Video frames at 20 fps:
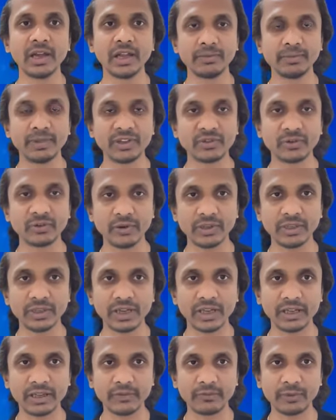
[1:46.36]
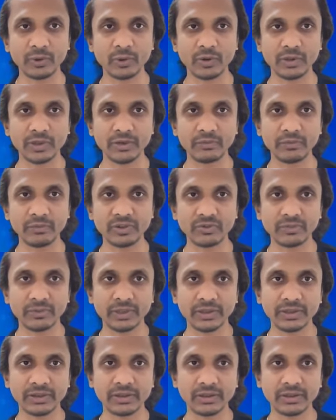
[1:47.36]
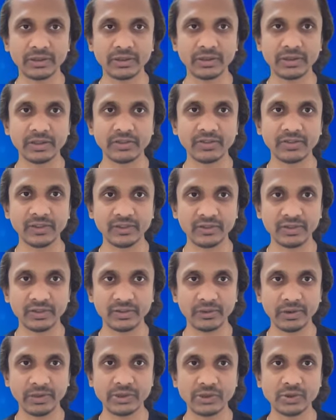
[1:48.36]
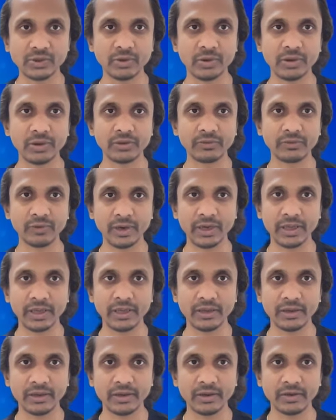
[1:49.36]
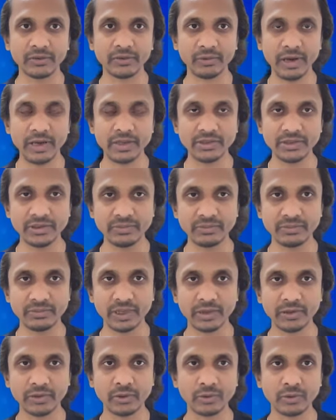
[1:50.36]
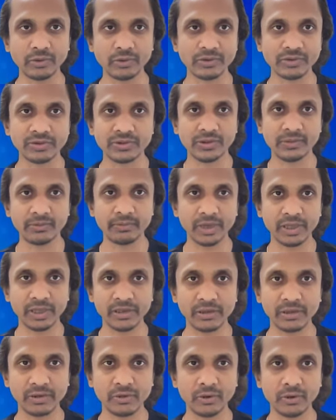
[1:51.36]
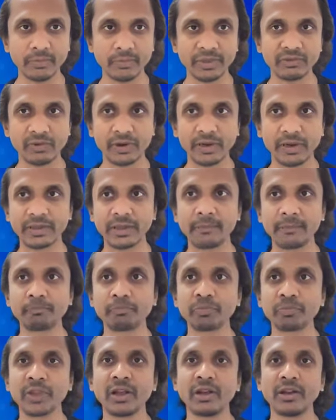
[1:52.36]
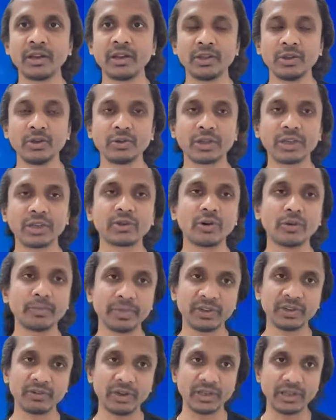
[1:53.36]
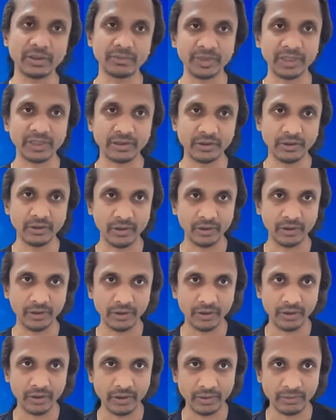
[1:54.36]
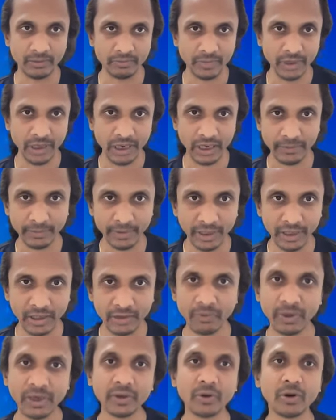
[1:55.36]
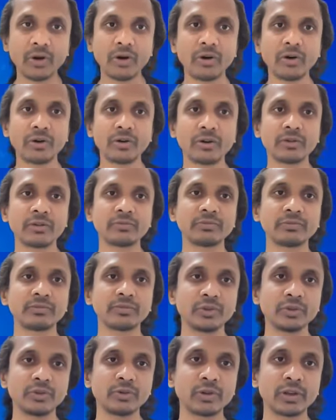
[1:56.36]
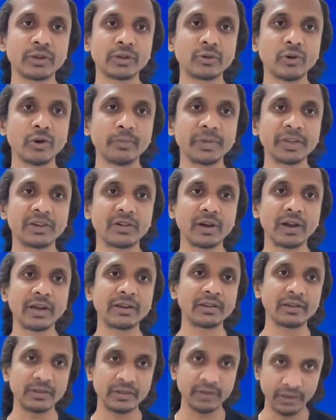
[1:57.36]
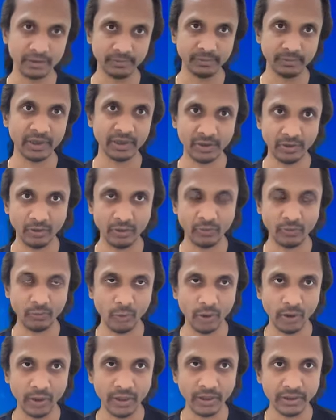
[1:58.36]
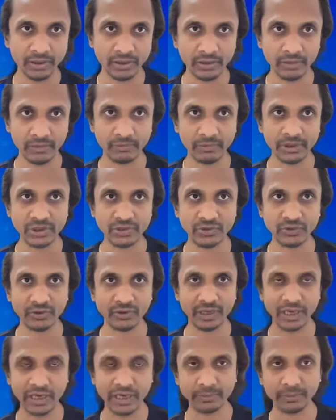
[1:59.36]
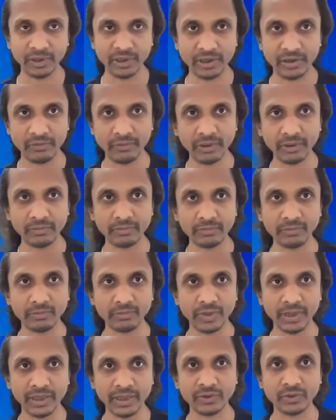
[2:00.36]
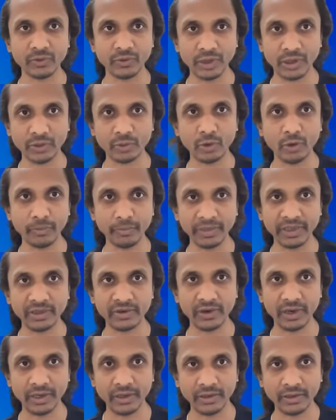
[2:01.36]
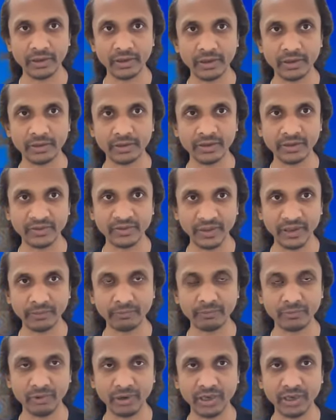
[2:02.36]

And based on it, like if you're convinced with his success ratio and trading strategy, then you could simply copy trade them. You can copy trade them either on Hyperliquid, or you can copy trade that particular wallet which is on Hyperliquid, but you can copy trade the same